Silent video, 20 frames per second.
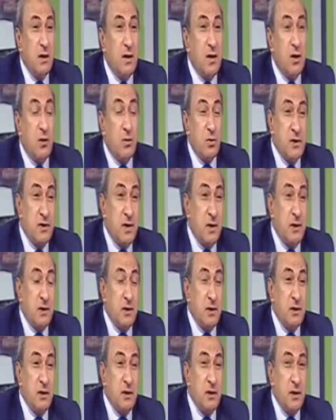
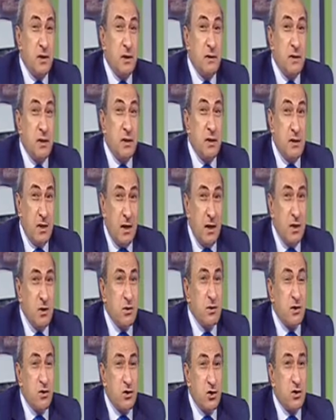concerning the daily
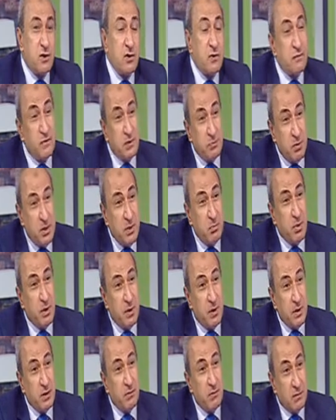usages of the people
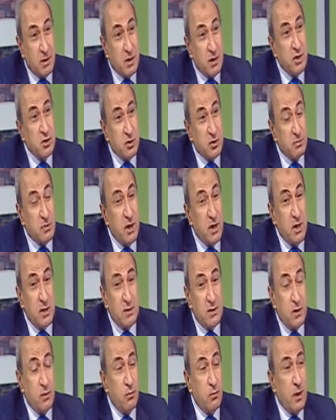here in Egypt.
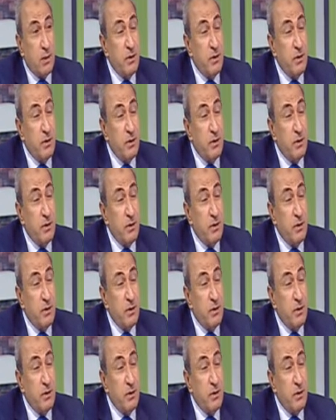So,